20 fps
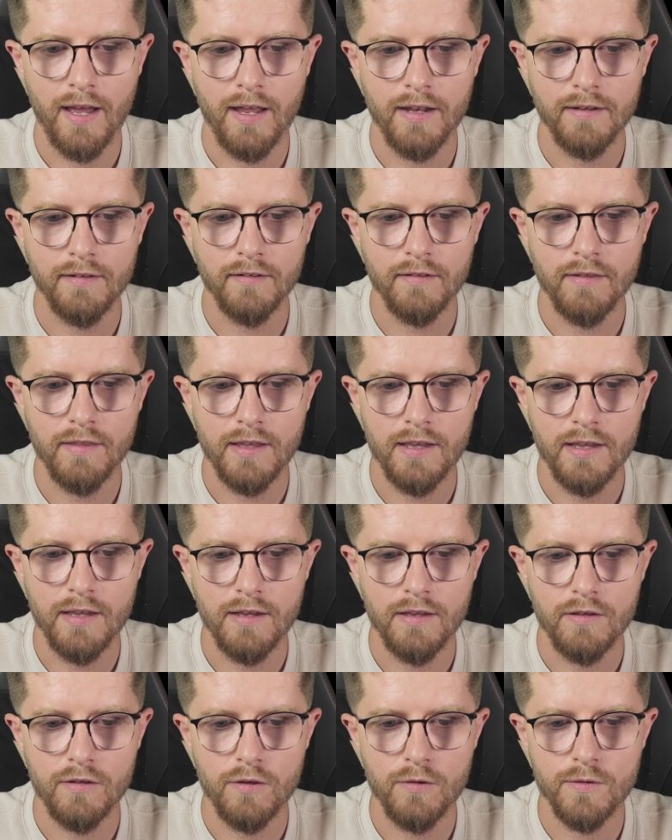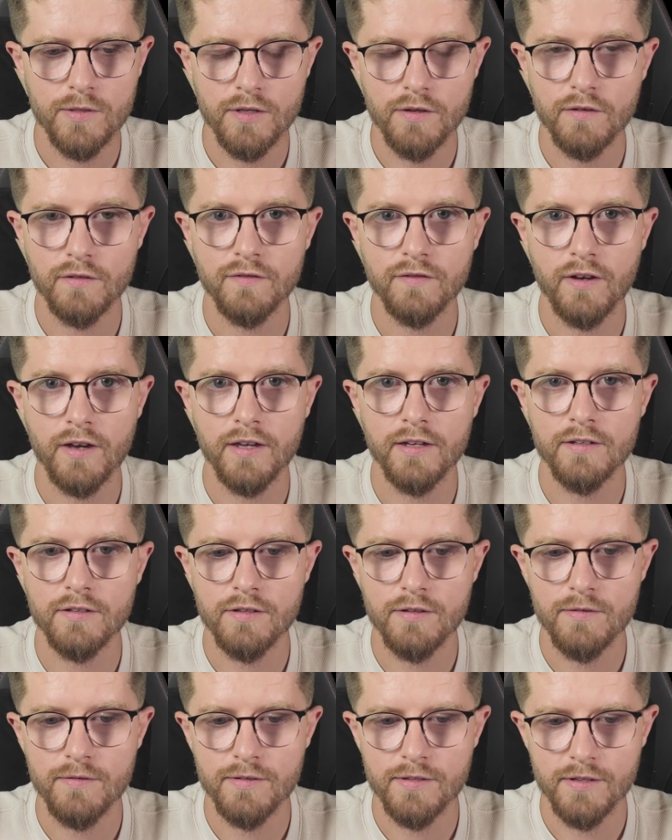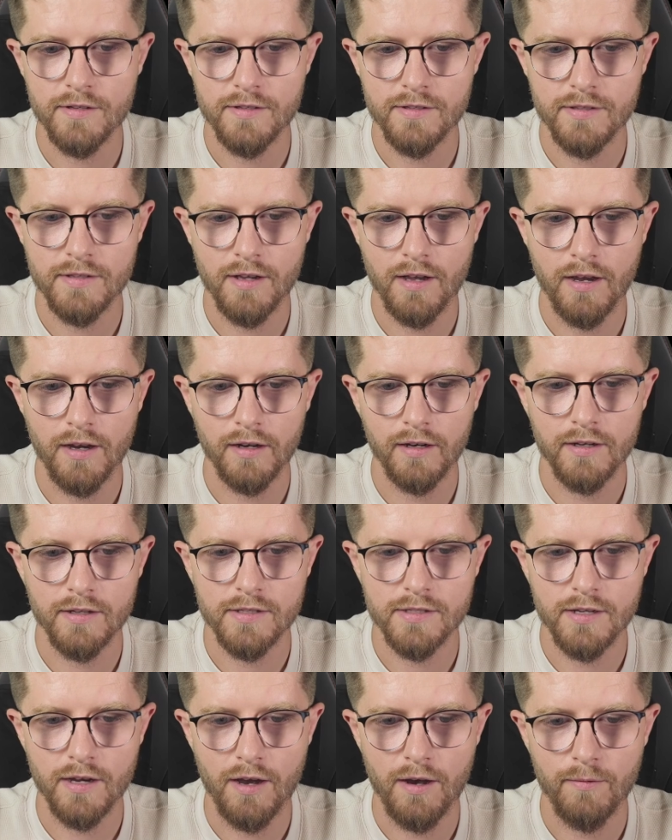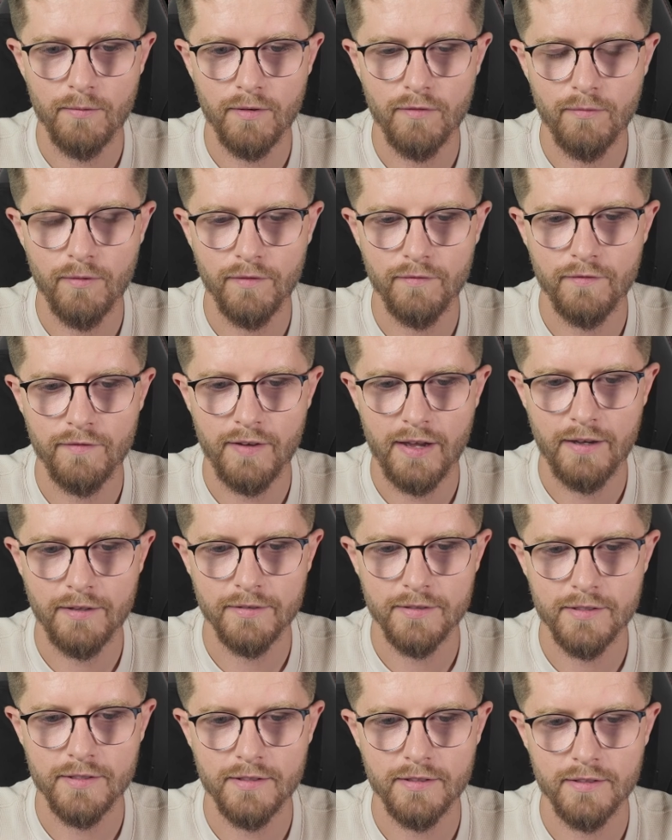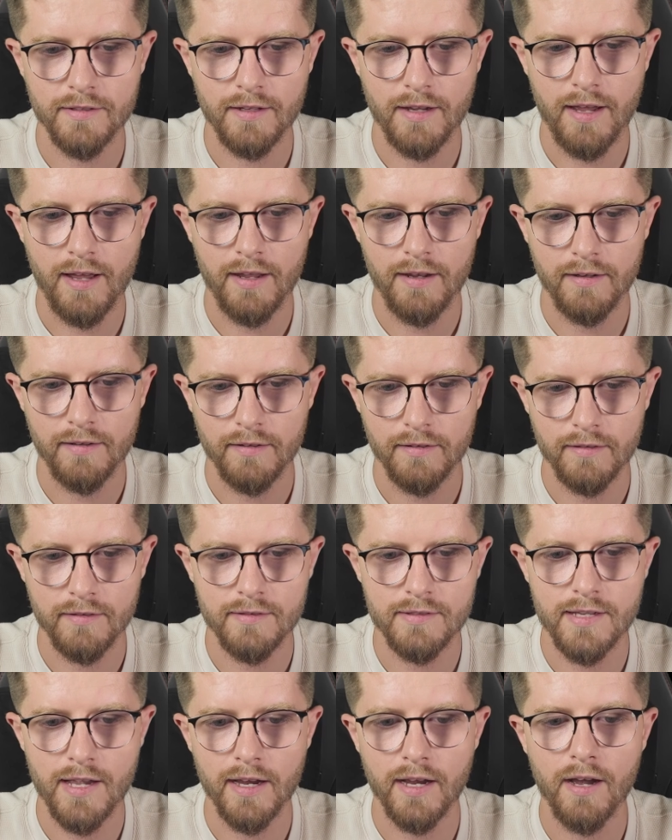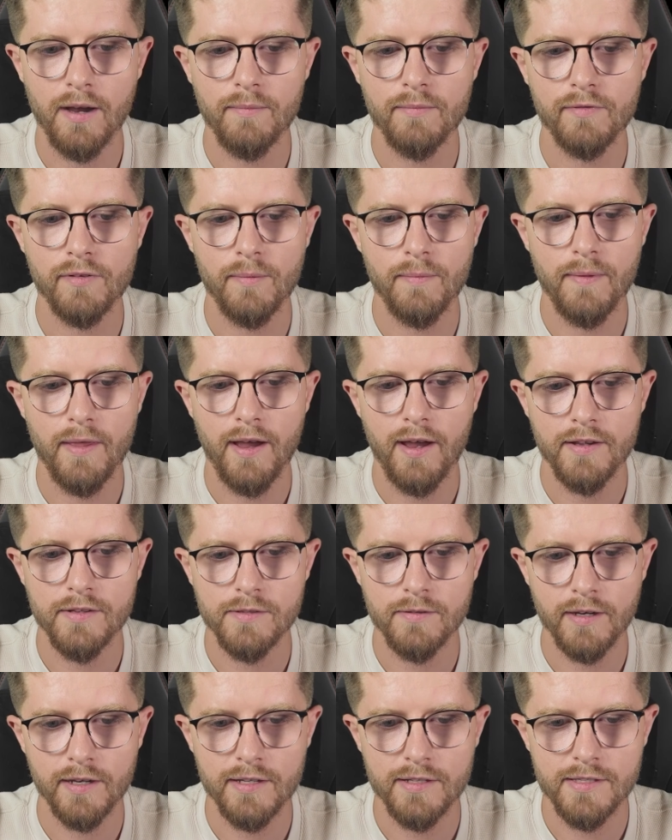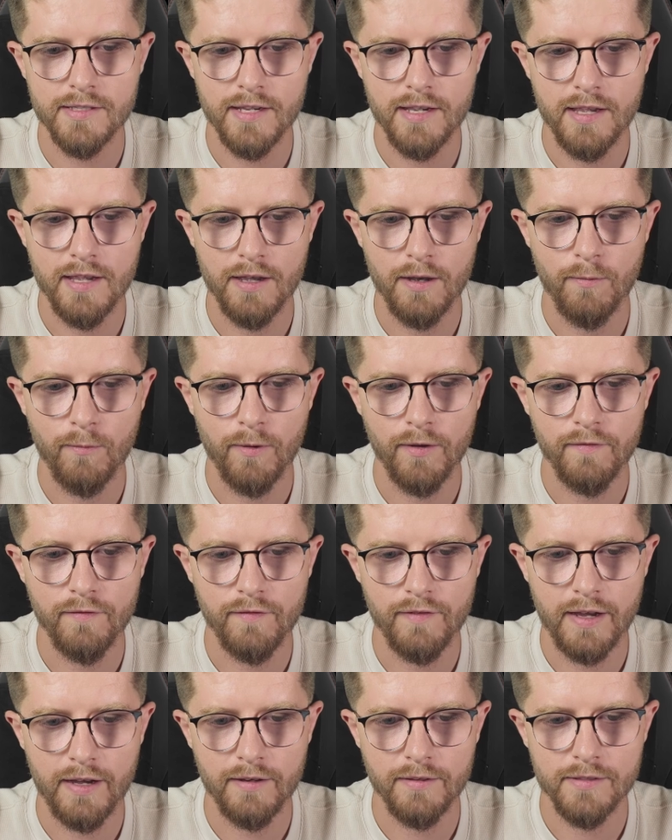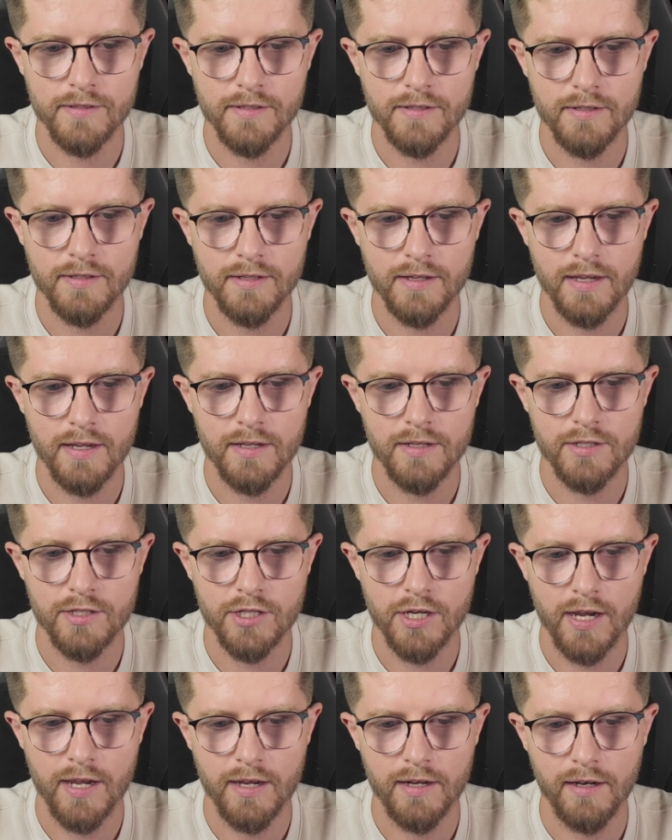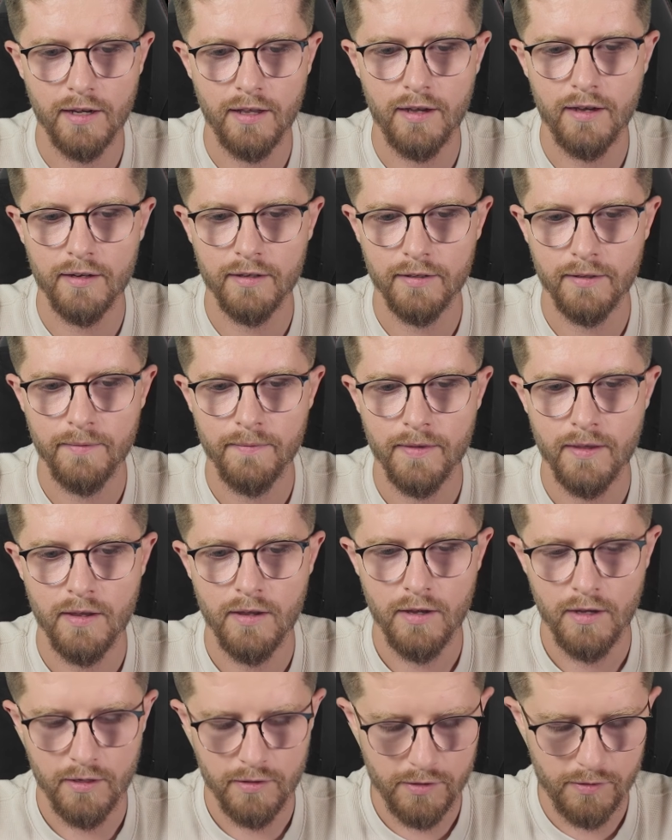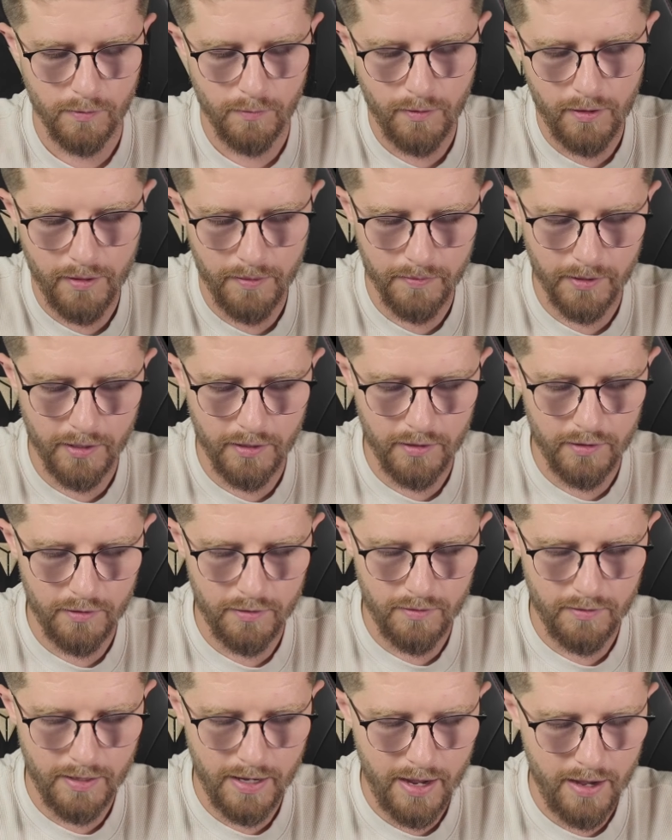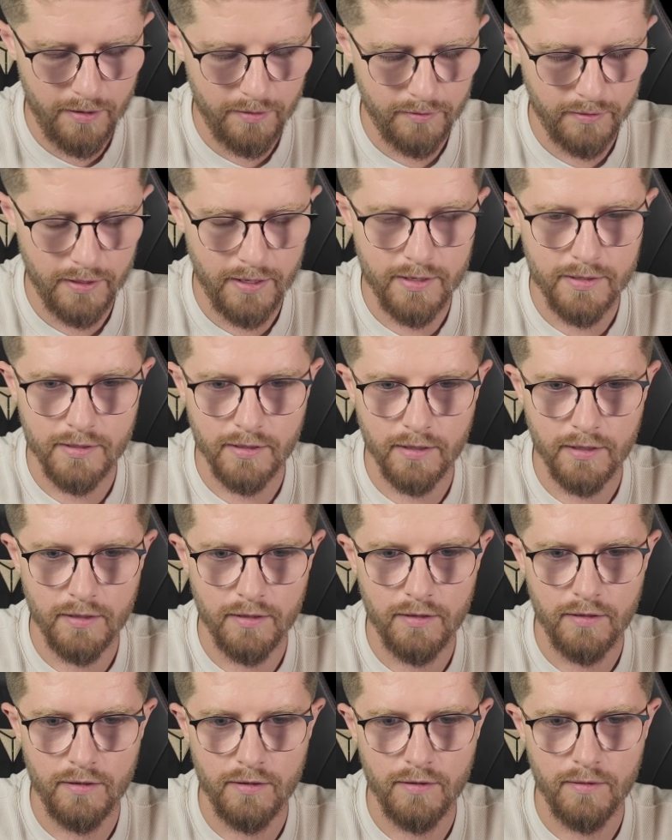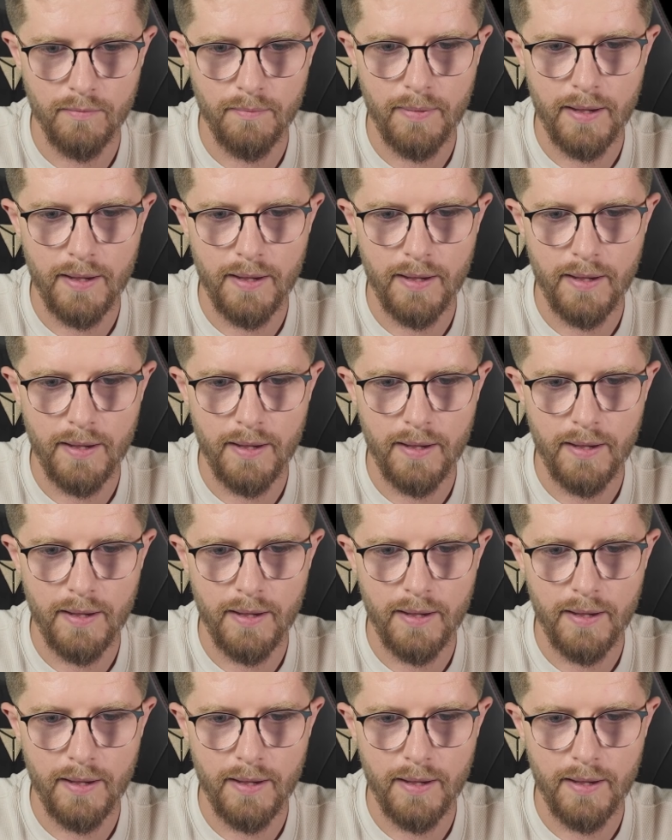And the user-defined users are going to start with 1000 and tick up from there. So I can see here 1000 is J Clarke. So what I'm going to do now is I'm going to